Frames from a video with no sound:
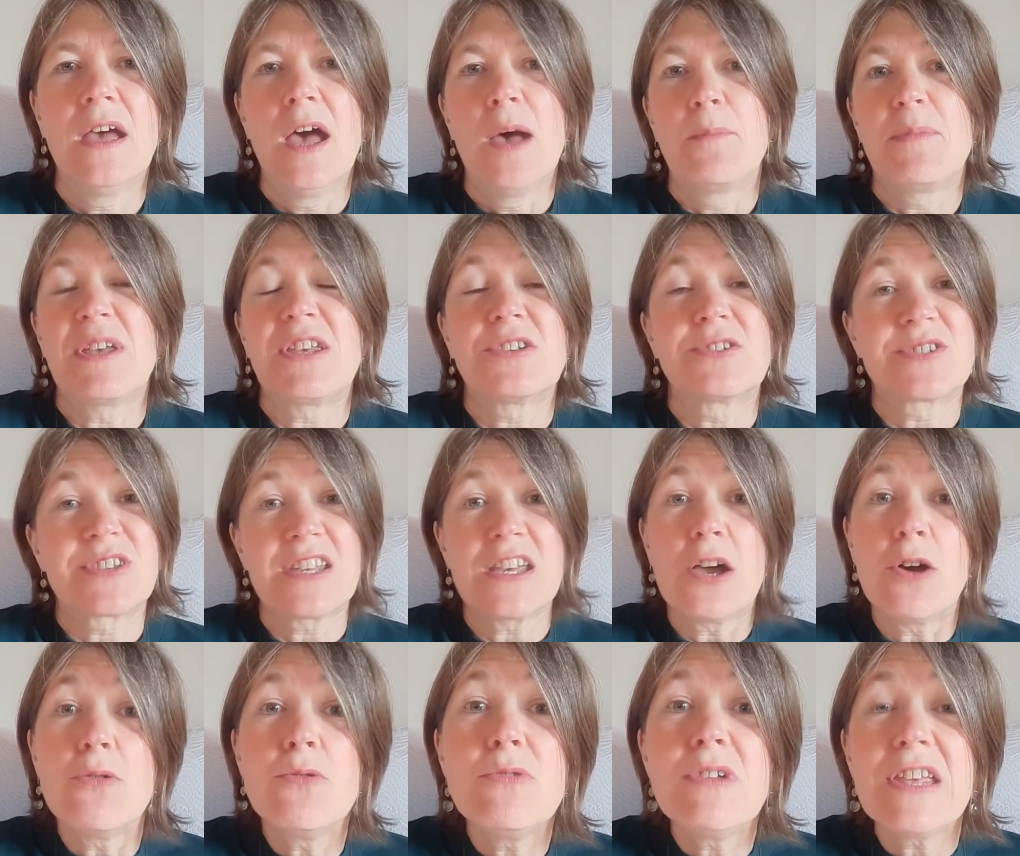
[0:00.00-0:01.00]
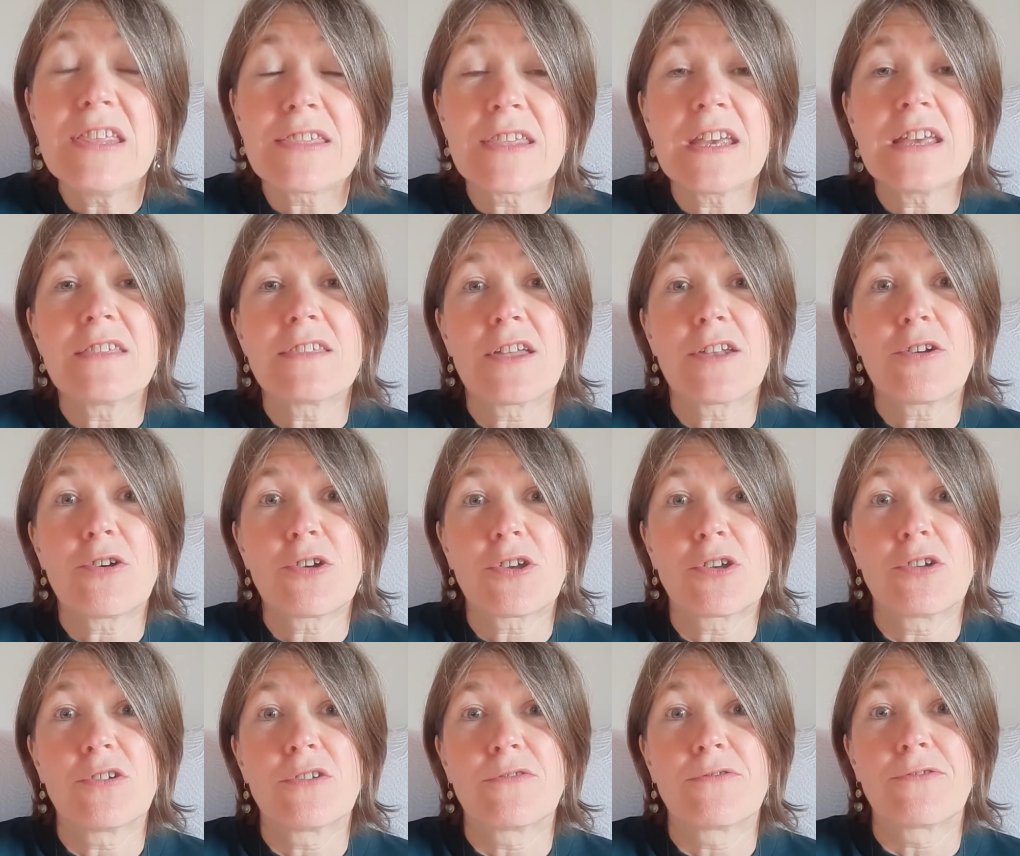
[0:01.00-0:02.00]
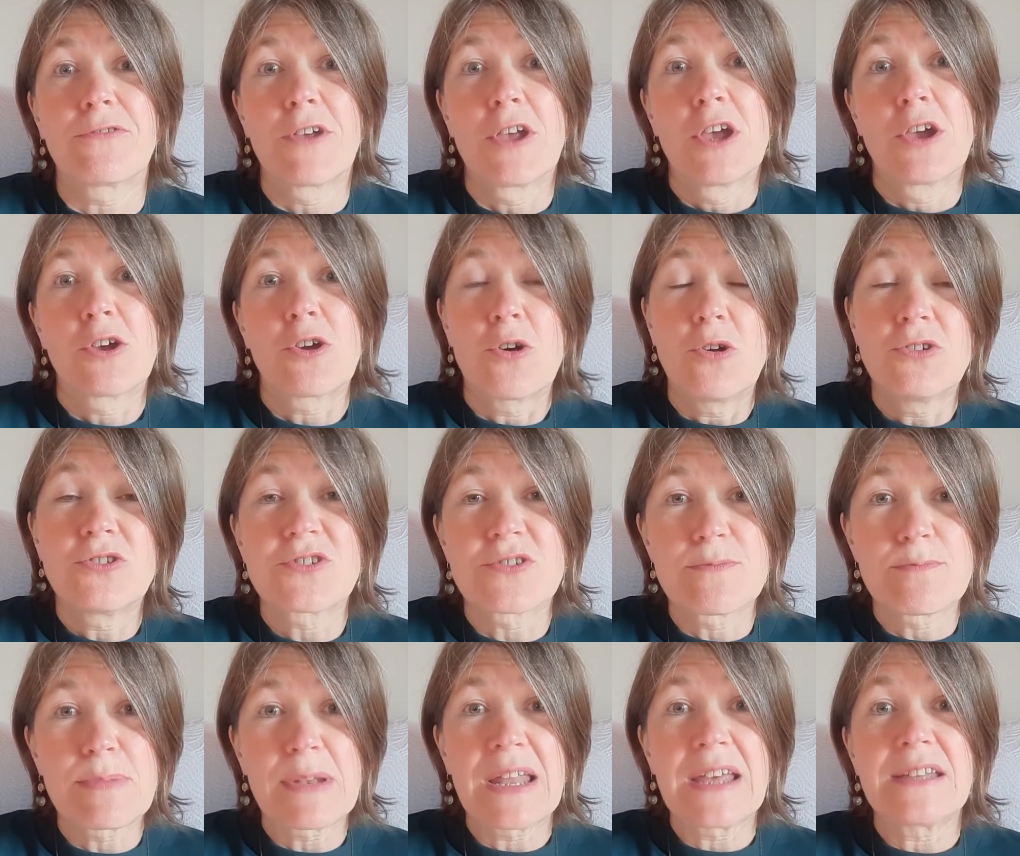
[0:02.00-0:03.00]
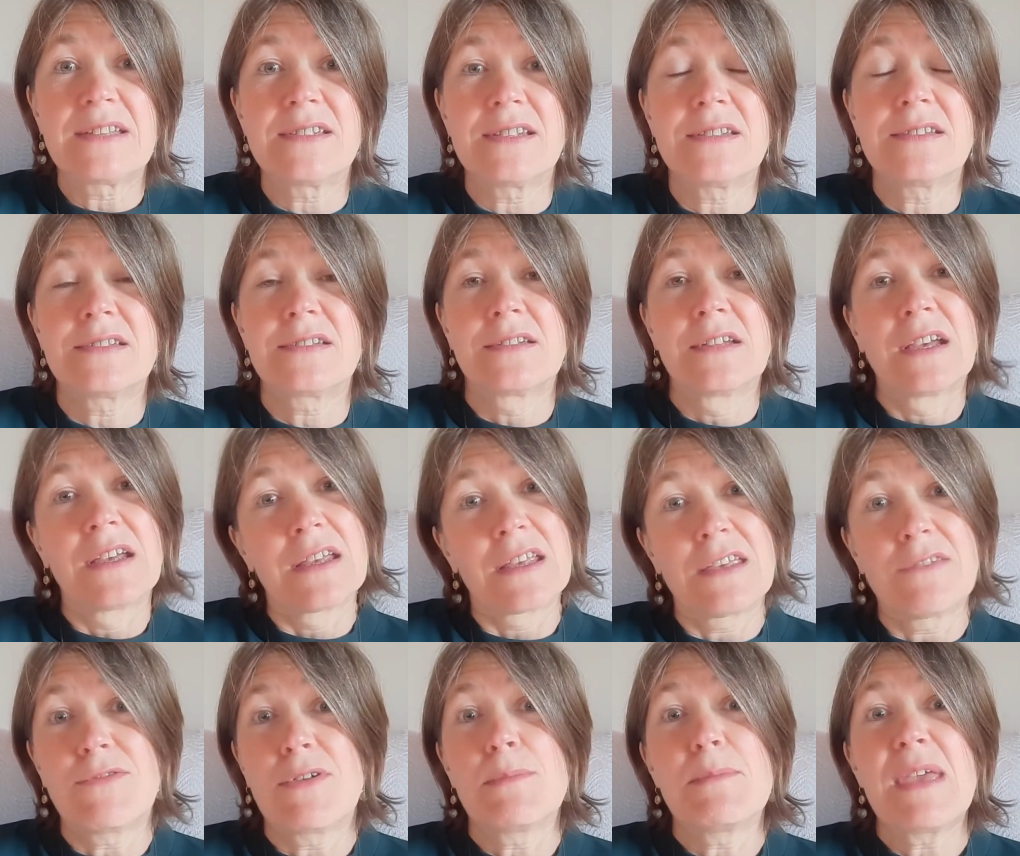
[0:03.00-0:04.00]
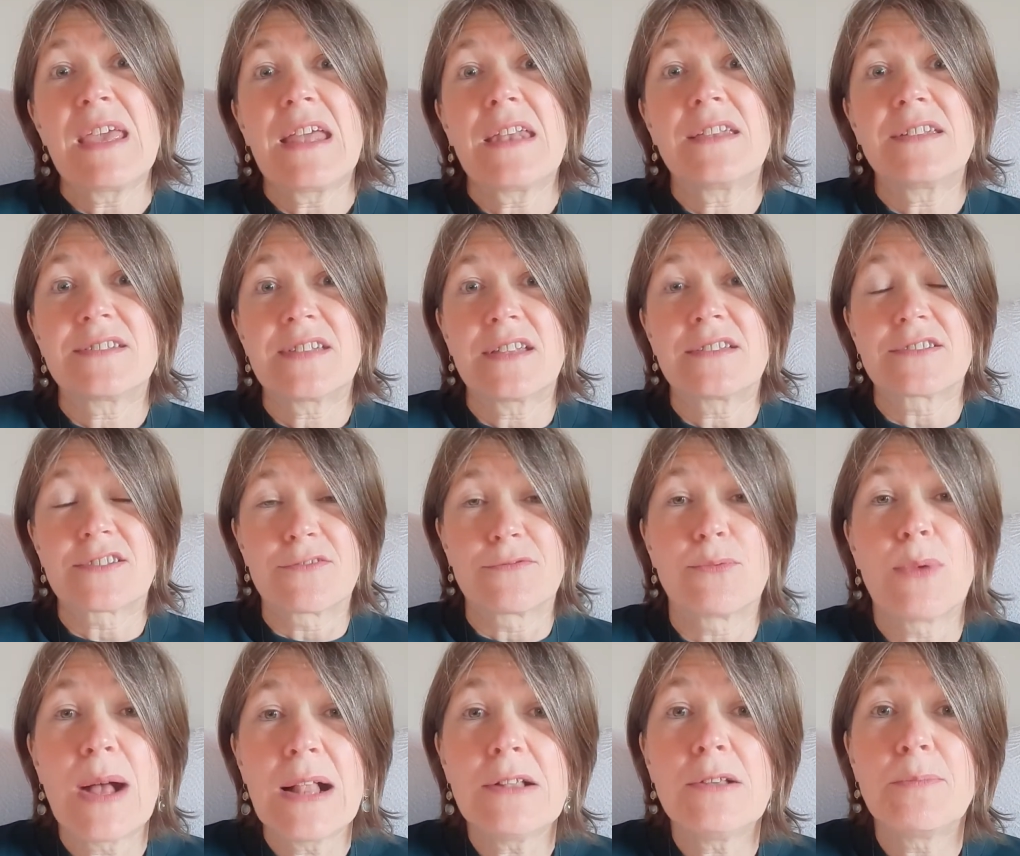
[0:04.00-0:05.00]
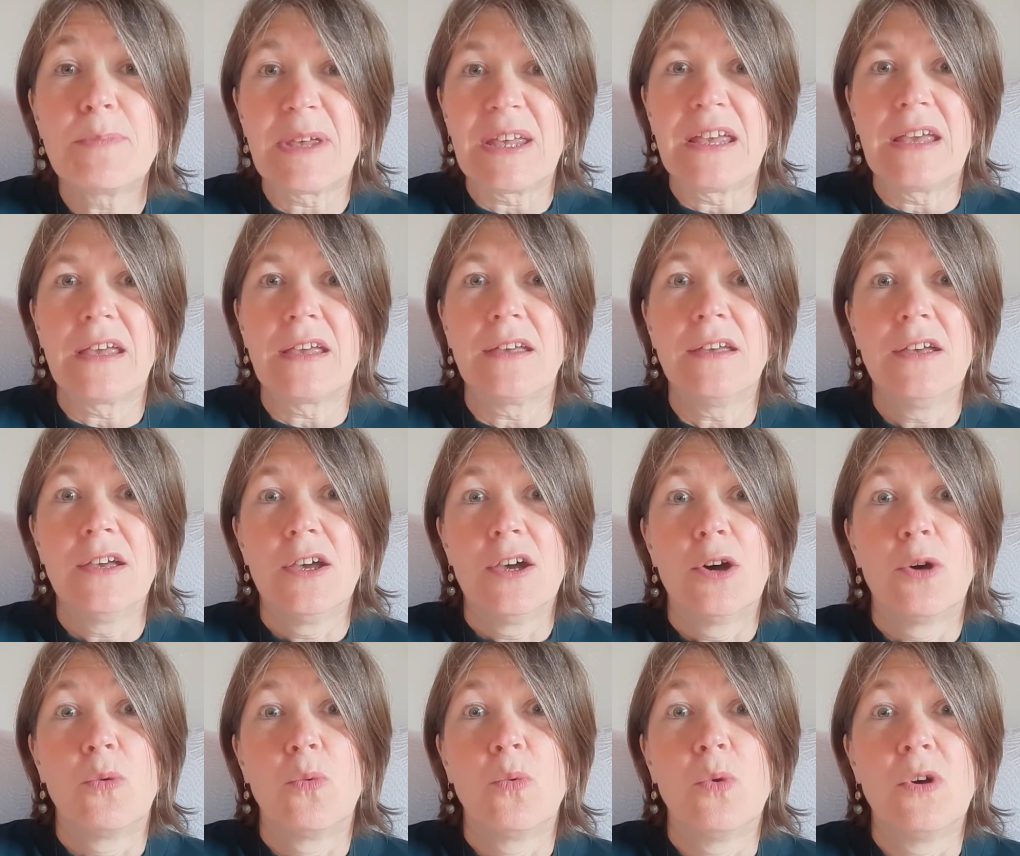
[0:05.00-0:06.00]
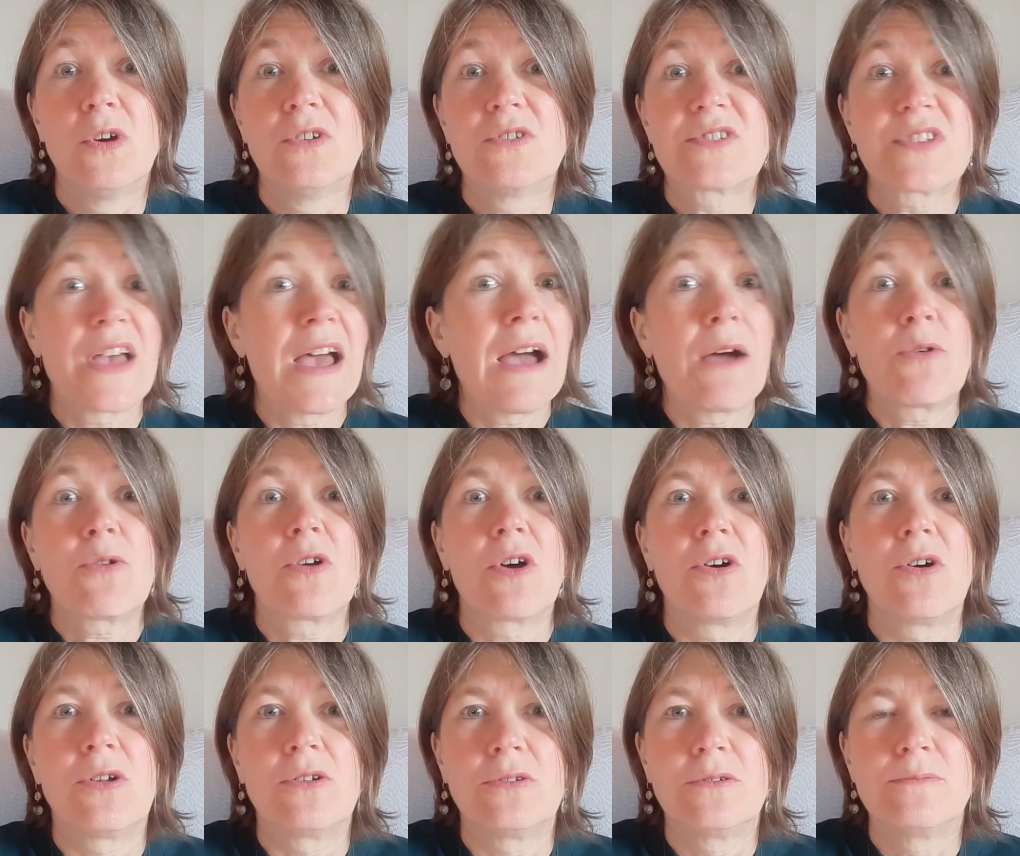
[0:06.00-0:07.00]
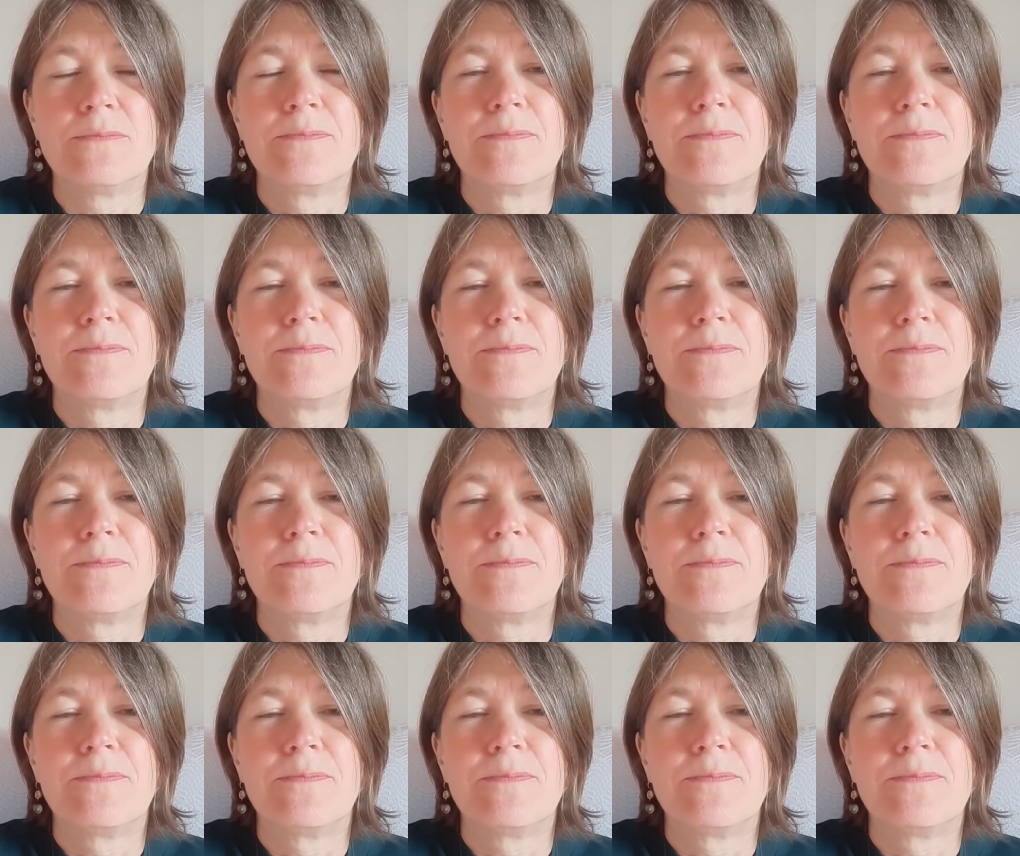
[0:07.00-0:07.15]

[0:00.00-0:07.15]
because the only thing that I could have contemplated giving me any sense of well-being was alcohol.